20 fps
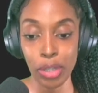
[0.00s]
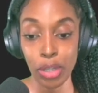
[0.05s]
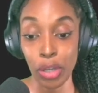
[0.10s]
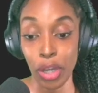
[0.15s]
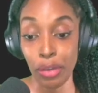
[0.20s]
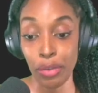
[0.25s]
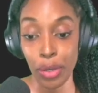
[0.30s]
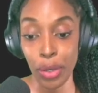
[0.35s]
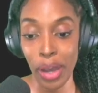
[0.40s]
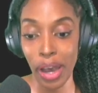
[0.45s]

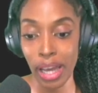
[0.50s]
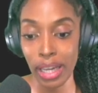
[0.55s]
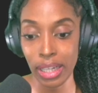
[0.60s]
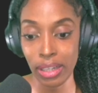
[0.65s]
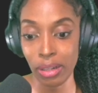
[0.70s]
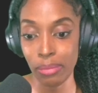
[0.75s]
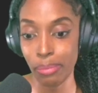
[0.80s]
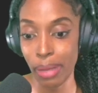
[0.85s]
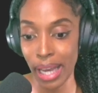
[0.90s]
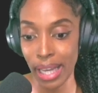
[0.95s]
if you had it
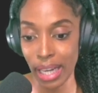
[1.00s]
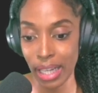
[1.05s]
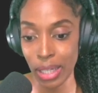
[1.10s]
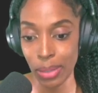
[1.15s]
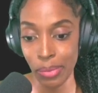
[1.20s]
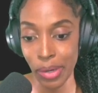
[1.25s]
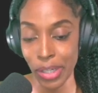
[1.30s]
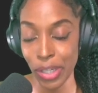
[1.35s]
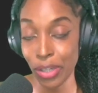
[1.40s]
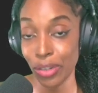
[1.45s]
on Binance
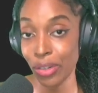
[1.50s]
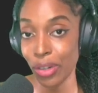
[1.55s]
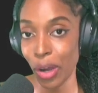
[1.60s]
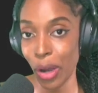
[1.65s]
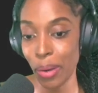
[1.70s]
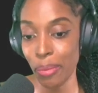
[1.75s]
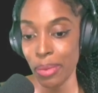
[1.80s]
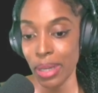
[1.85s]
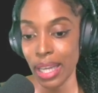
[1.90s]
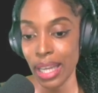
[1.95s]
Smart Chain or
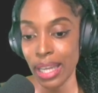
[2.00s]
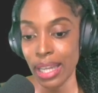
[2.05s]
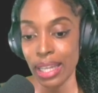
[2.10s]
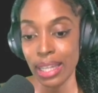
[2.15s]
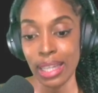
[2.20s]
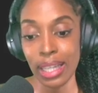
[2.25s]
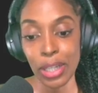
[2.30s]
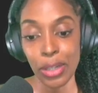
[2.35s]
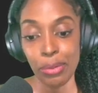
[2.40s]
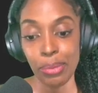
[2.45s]
Harmony,
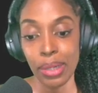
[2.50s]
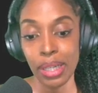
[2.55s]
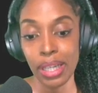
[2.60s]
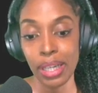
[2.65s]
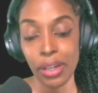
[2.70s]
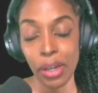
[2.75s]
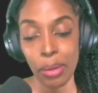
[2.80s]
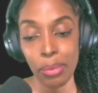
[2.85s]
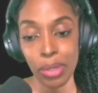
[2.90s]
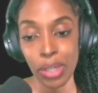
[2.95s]
then this would be a
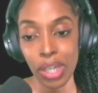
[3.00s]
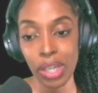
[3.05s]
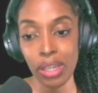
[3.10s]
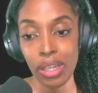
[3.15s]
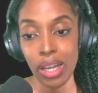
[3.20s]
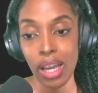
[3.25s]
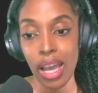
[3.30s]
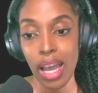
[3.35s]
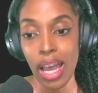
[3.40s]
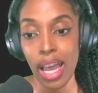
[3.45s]
good
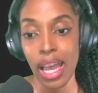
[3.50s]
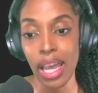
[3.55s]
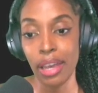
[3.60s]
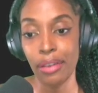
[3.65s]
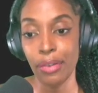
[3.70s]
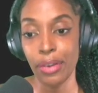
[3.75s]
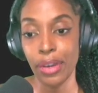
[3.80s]
option. If you